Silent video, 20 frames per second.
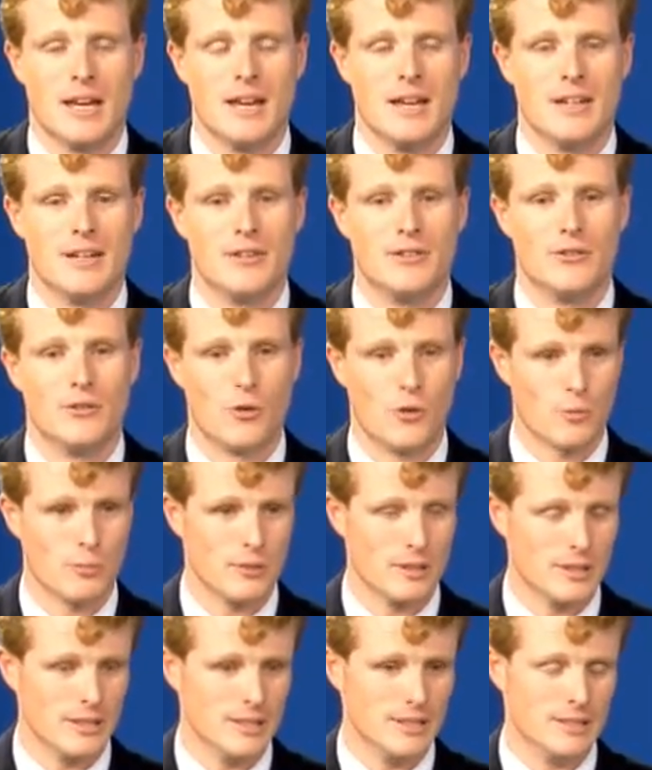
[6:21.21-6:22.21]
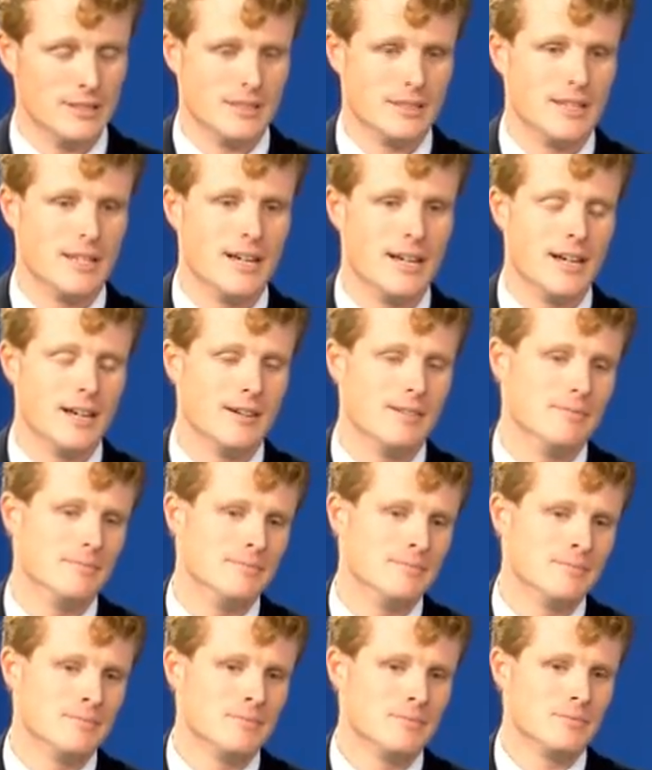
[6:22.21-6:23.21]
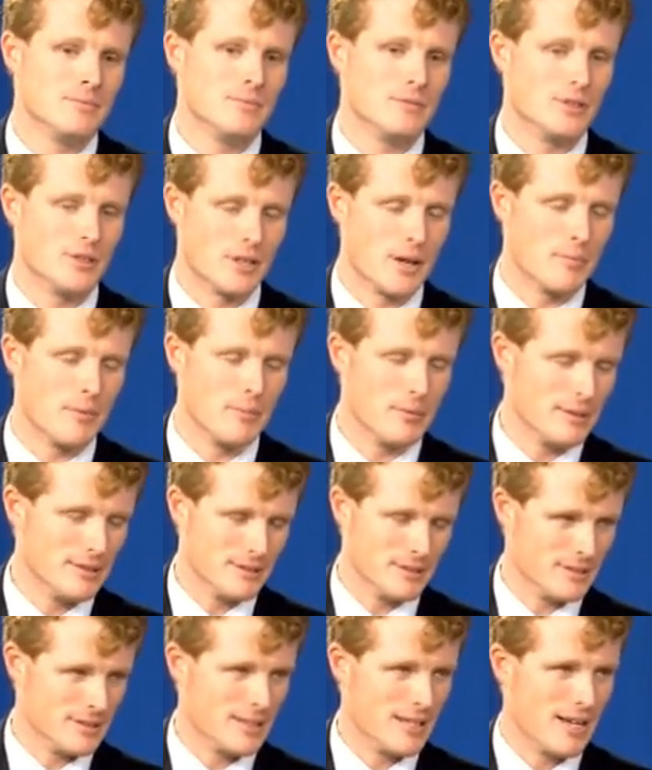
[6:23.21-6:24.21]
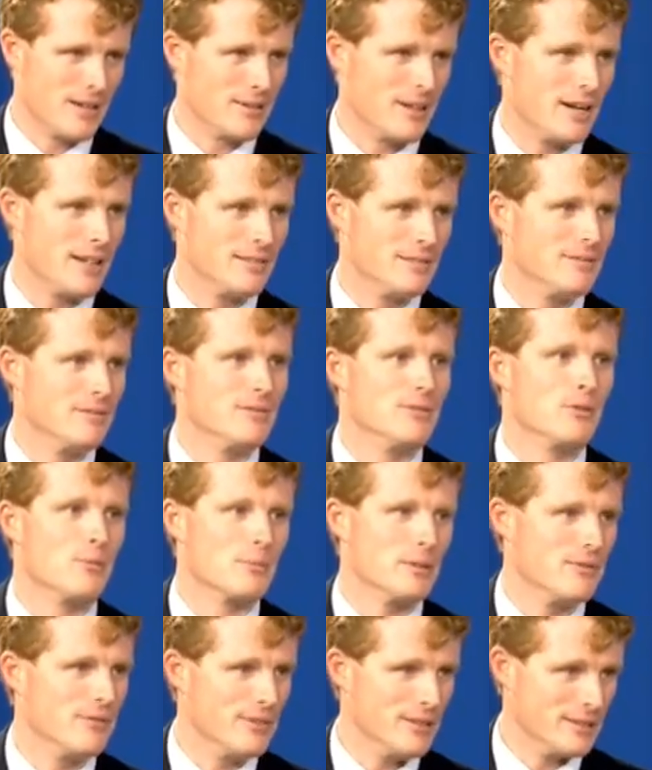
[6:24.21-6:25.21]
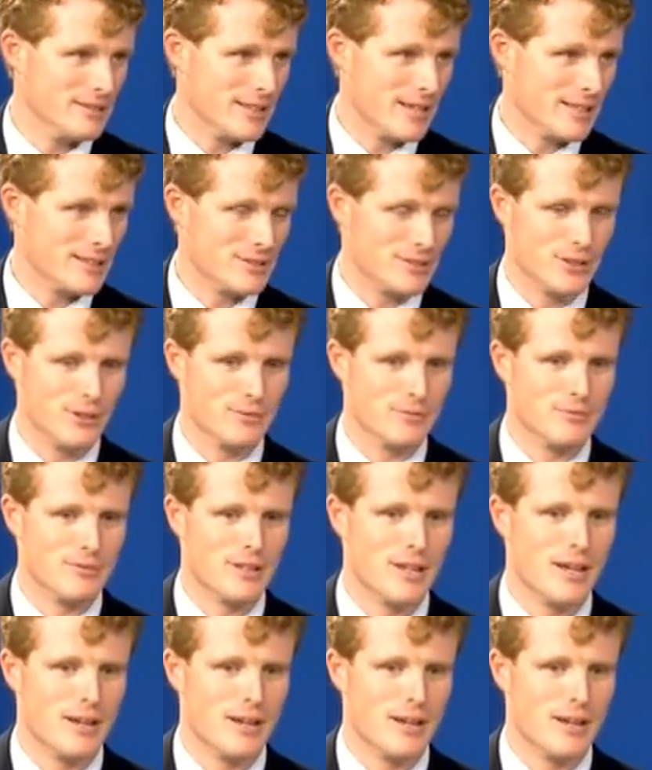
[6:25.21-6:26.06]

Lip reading: normally there's a couple places in town that I normally feast at, so